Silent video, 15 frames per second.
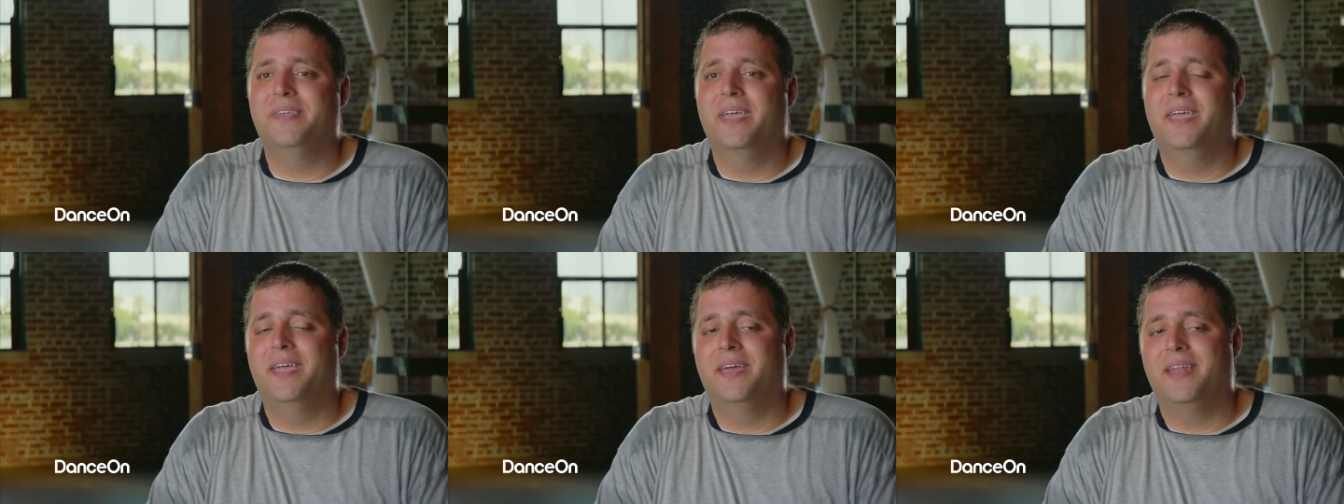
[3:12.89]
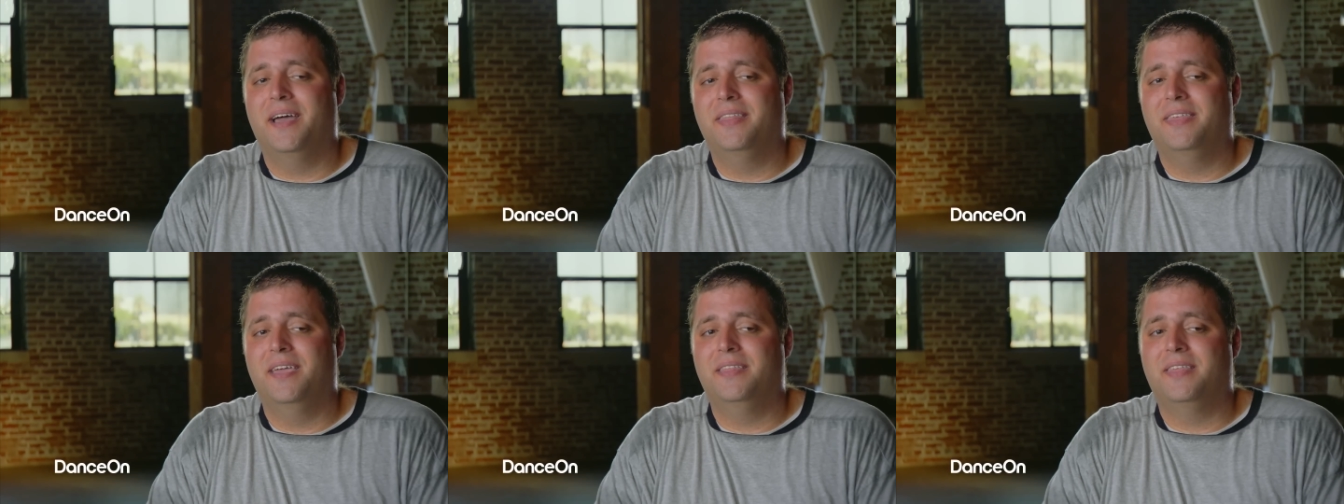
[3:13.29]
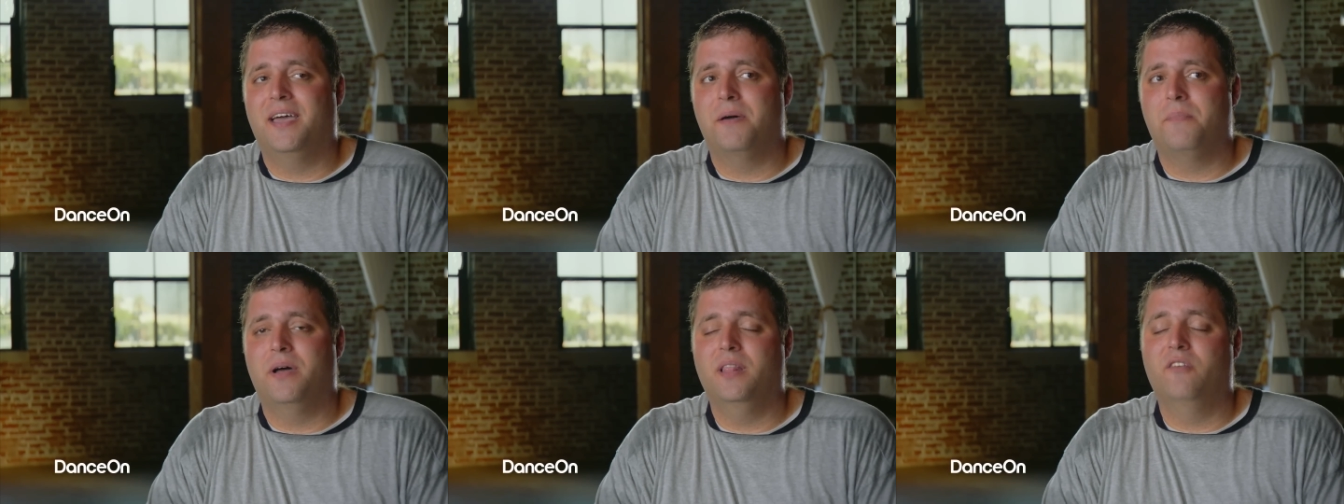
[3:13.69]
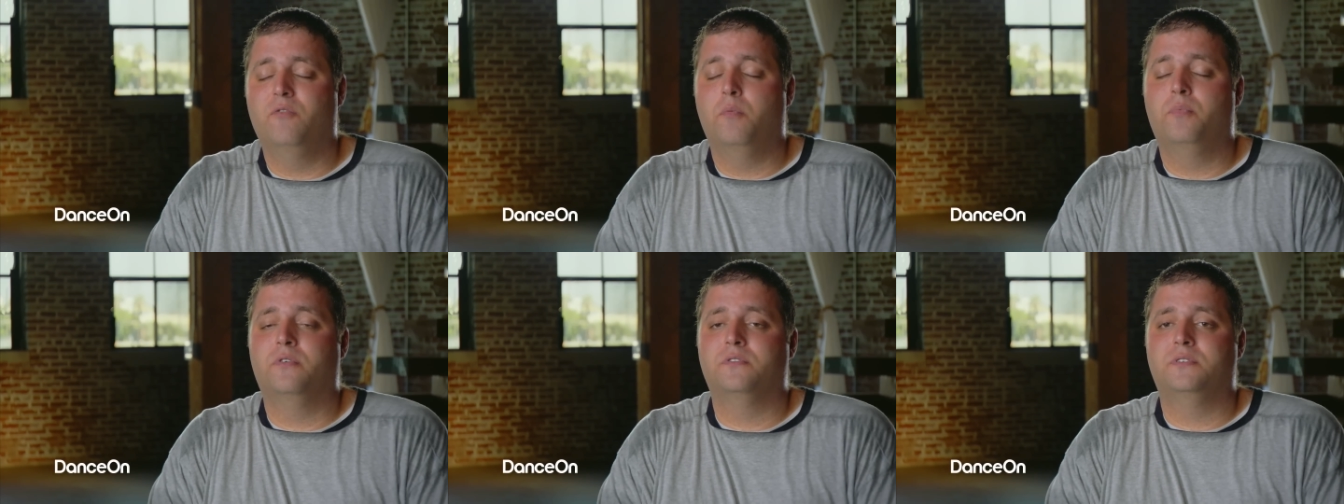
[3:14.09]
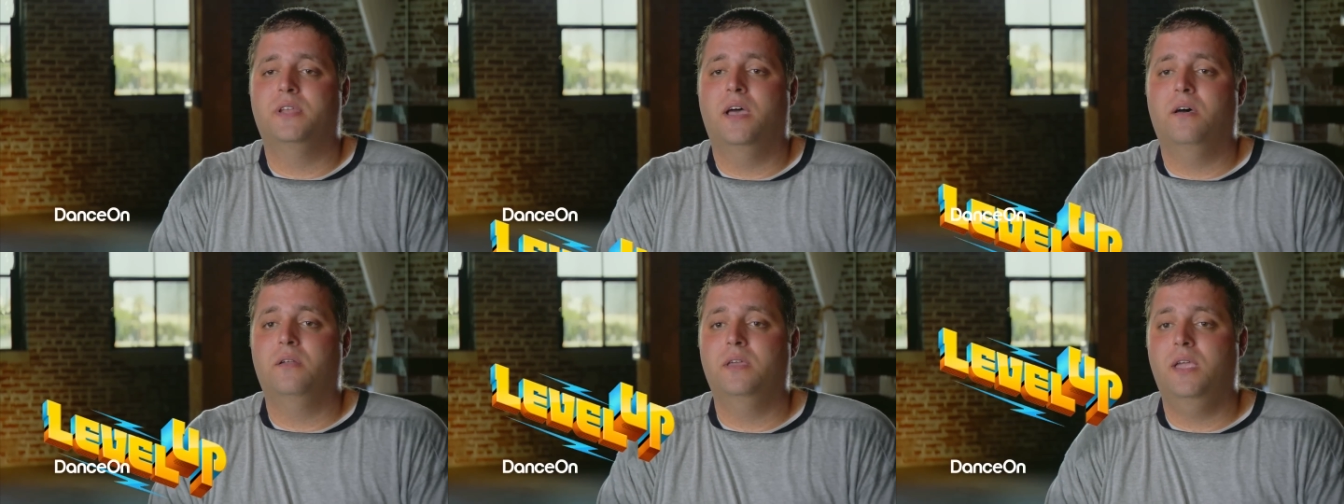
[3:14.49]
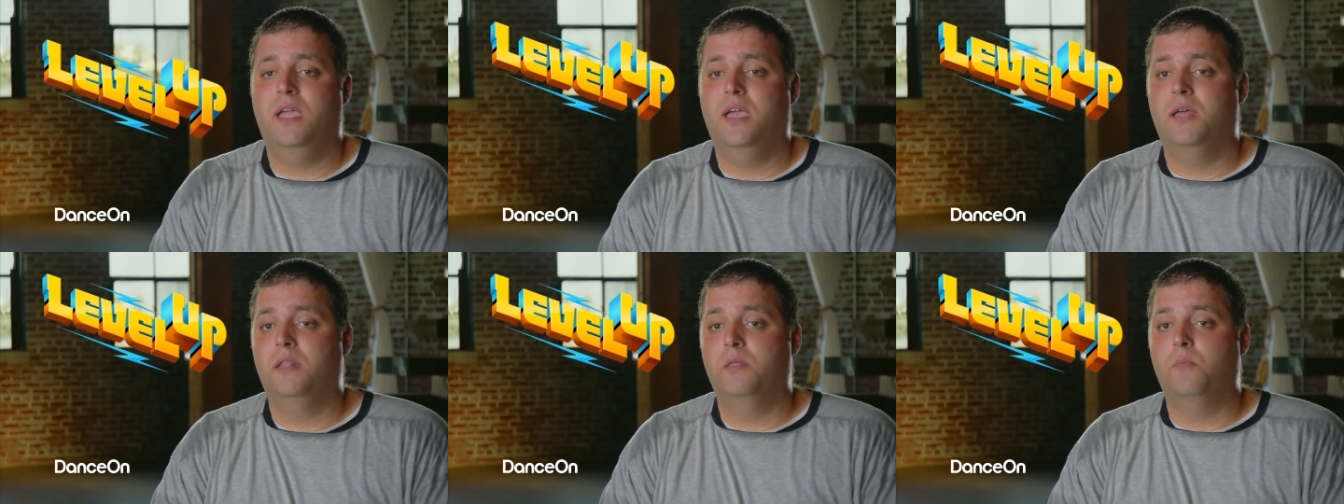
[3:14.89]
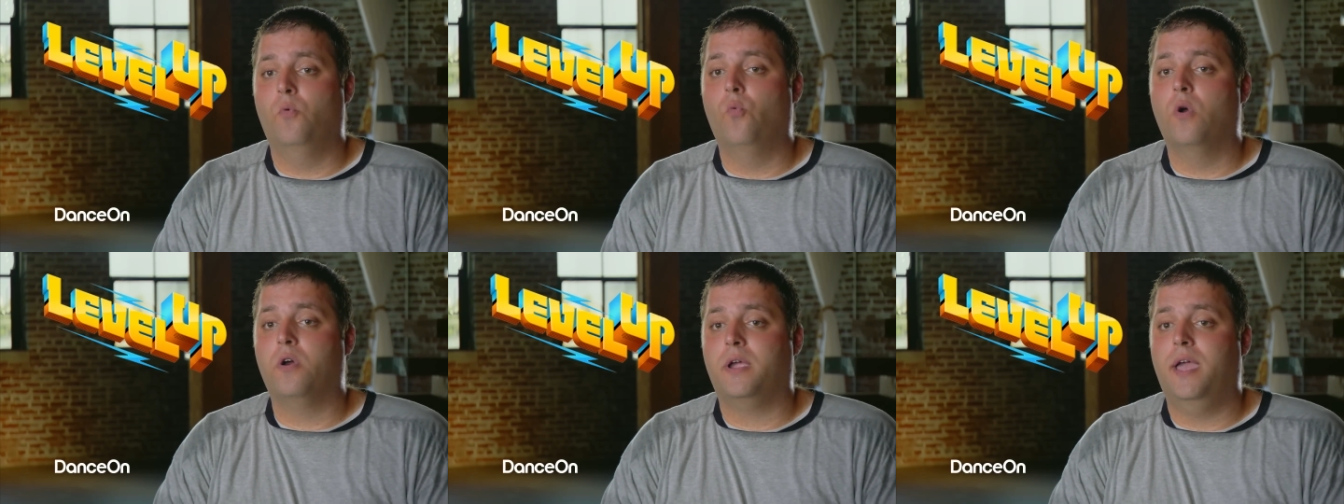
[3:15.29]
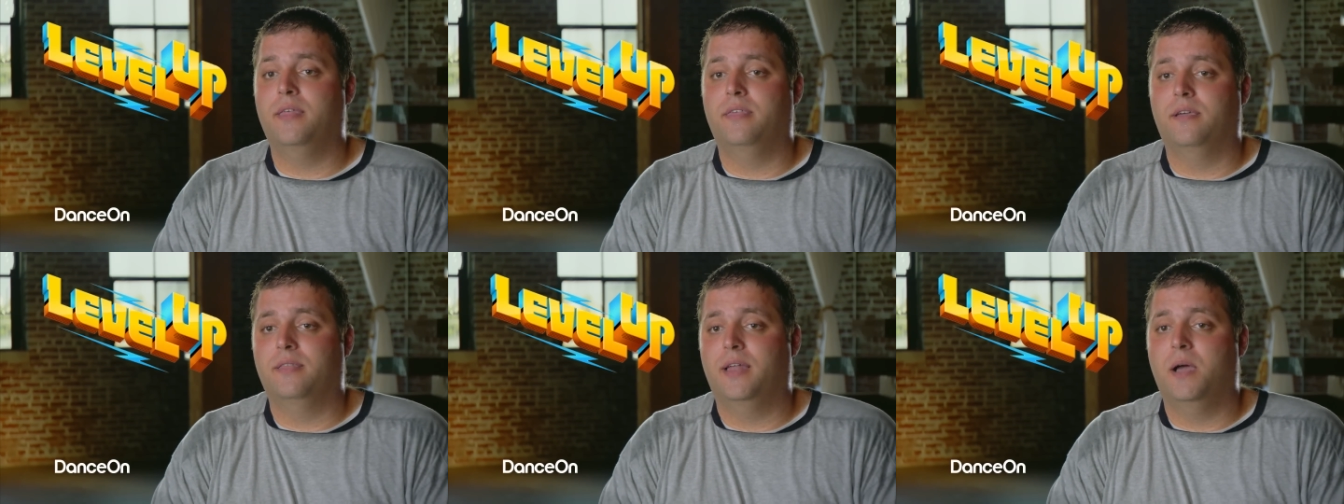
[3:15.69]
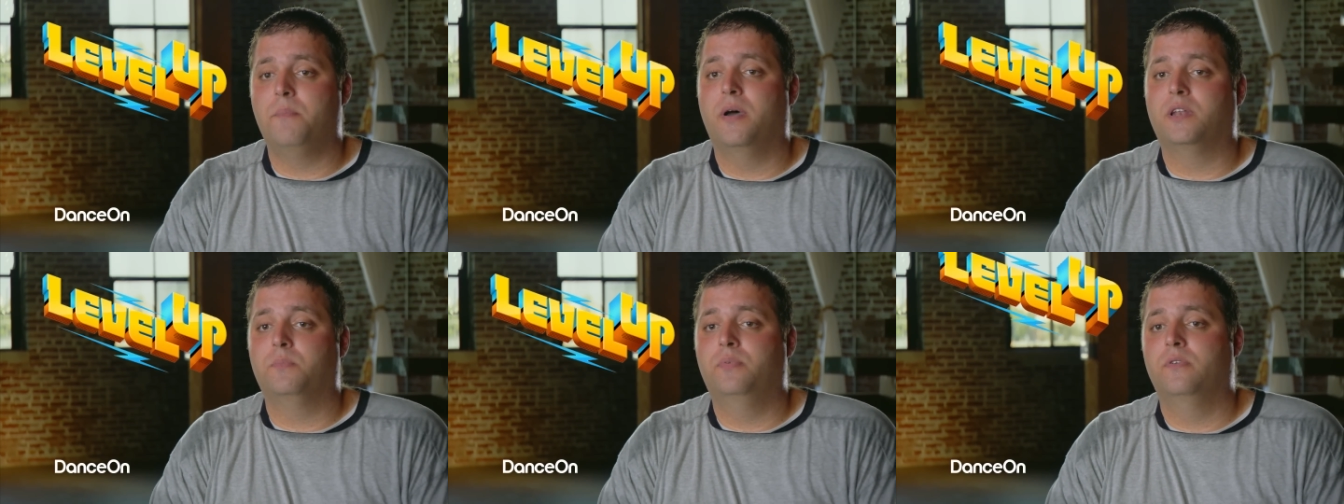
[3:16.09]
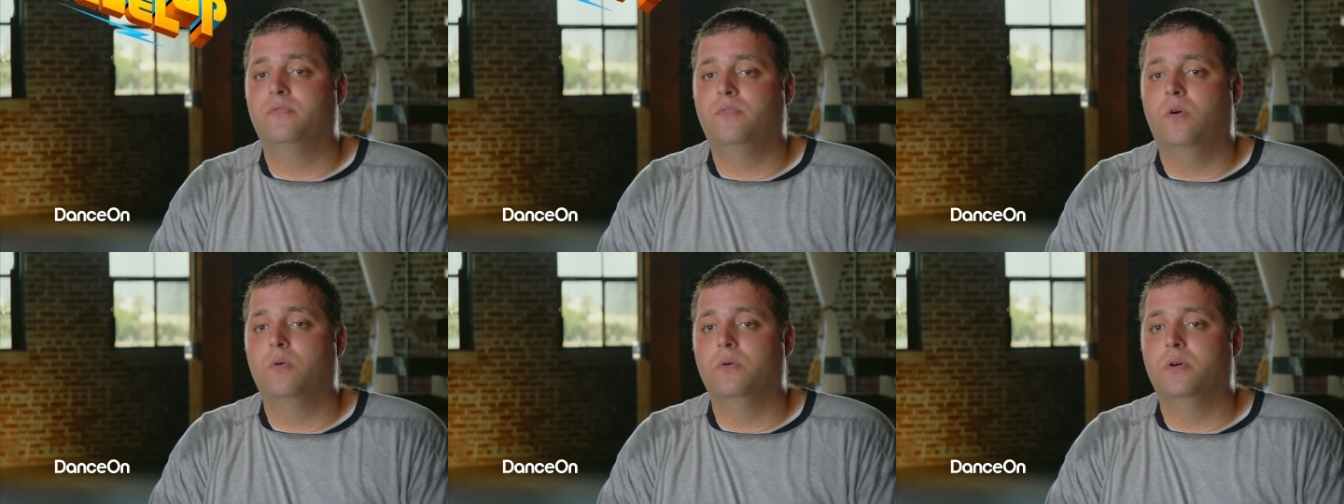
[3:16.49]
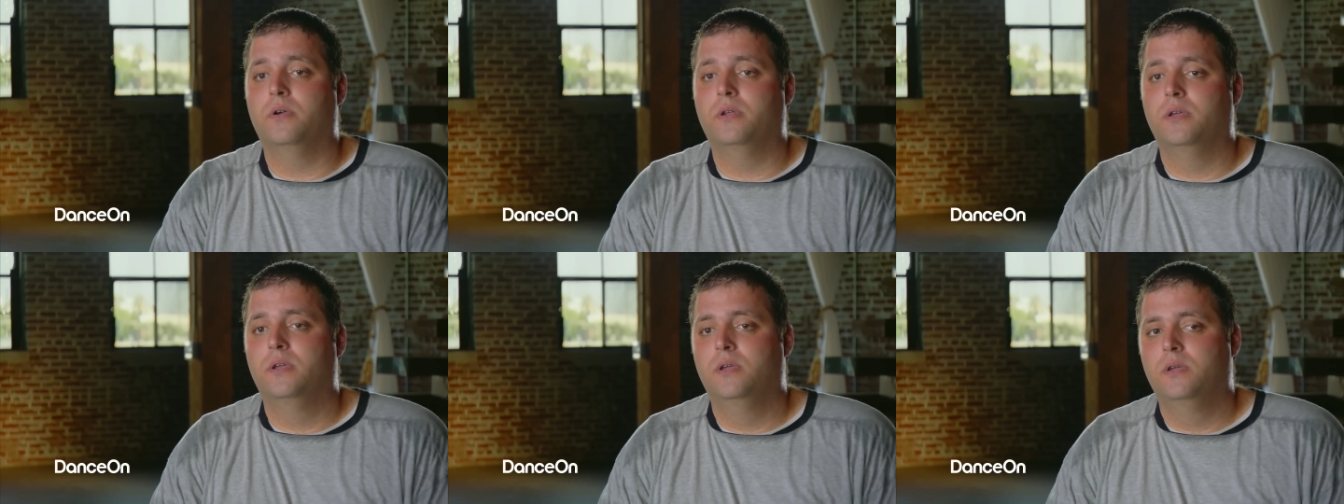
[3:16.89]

And I think that my level of personality and work ethic that I'm about to put forward,